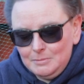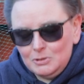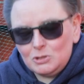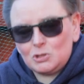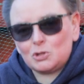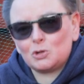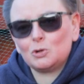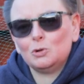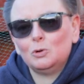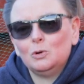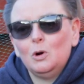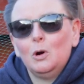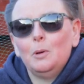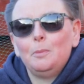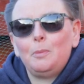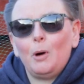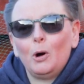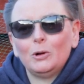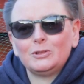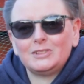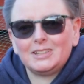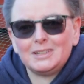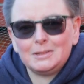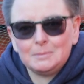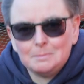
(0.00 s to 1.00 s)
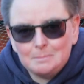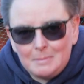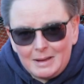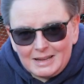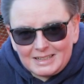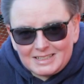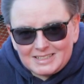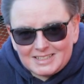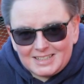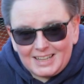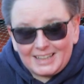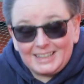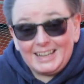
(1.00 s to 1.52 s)
So potting
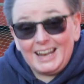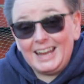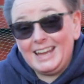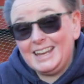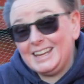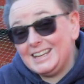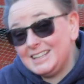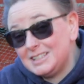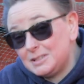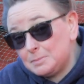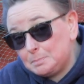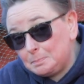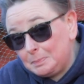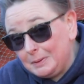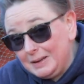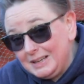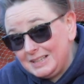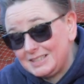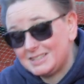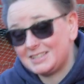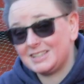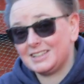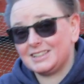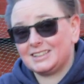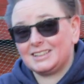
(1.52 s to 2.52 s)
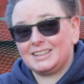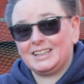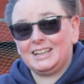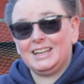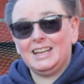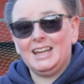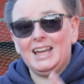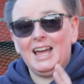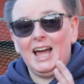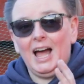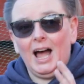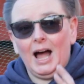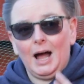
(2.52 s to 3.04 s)
mix then, it is basically
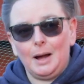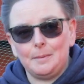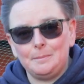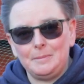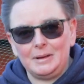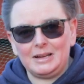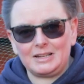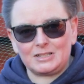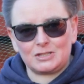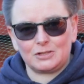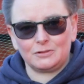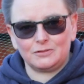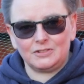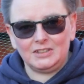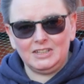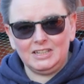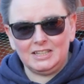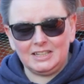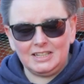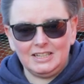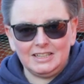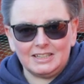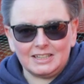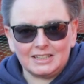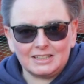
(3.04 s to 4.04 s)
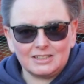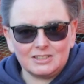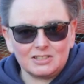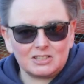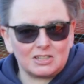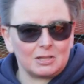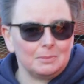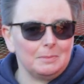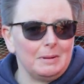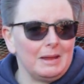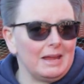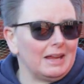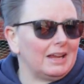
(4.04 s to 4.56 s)
a mix of ingredients
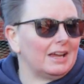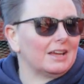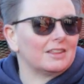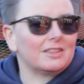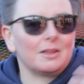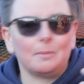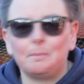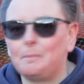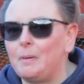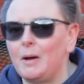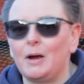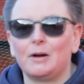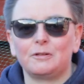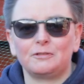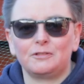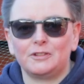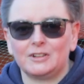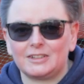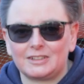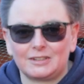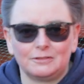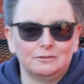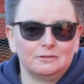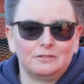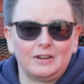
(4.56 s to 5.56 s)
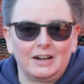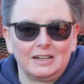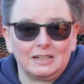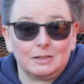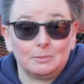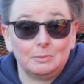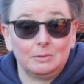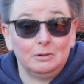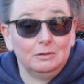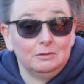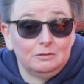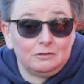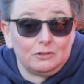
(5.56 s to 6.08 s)
to make the perfect
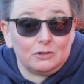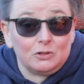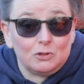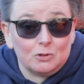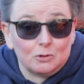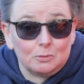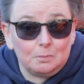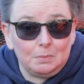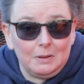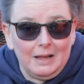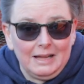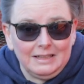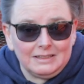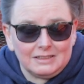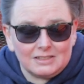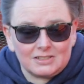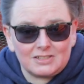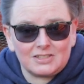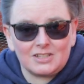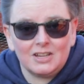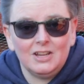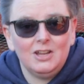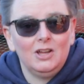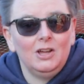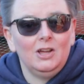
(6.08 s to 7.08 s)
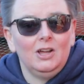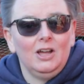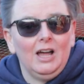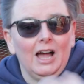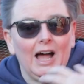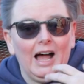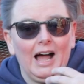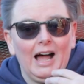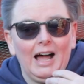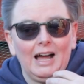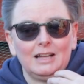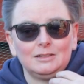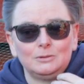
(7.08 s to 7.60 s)
environment for your plants.
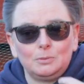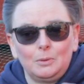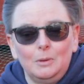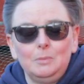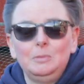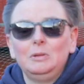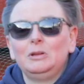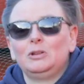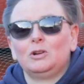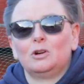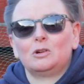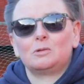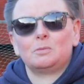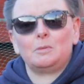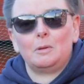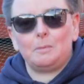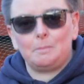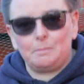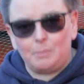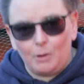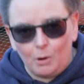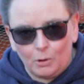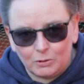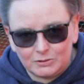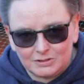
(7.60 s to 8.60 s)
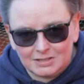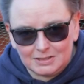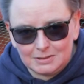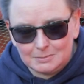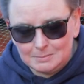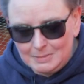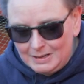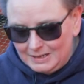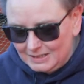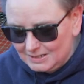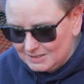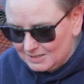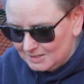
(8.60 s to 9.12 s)
And when we talk about potting
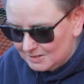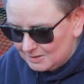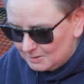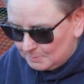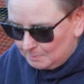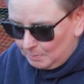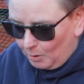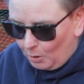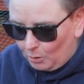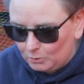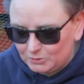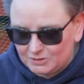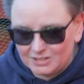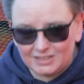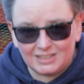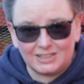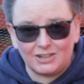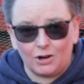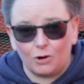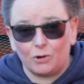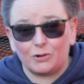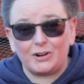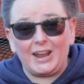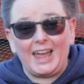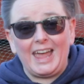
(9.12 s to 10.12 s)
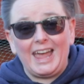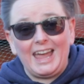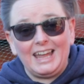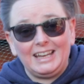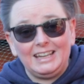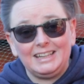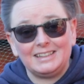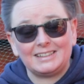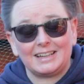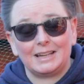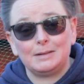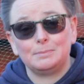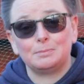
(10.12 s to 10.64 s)
mix, it's potting or
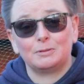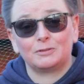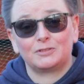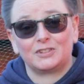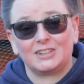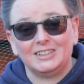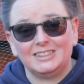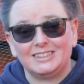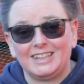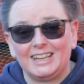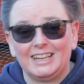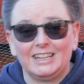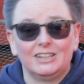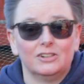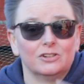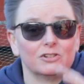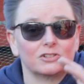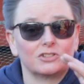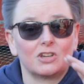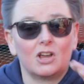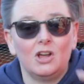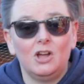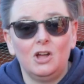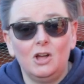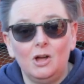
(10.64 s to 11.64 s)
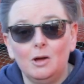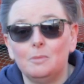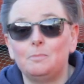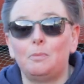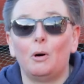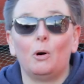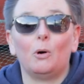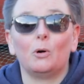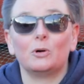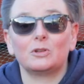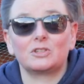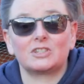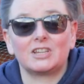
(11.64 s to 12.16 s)
any type of containers,
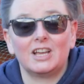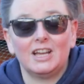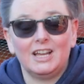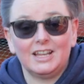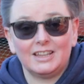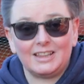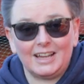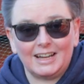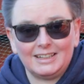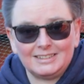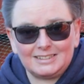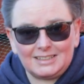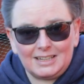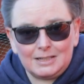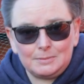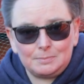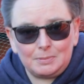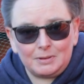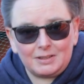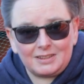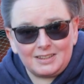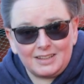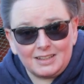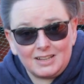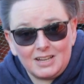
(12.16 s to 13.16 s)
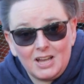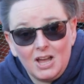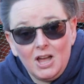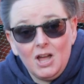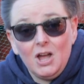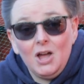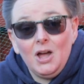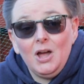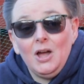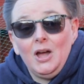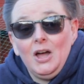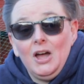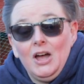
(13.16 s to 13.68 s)
pots, that type of thing.
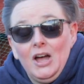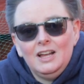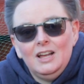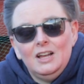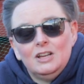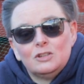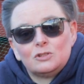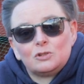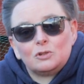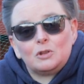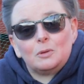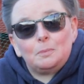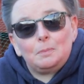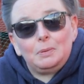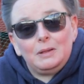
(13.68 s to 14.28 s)
So the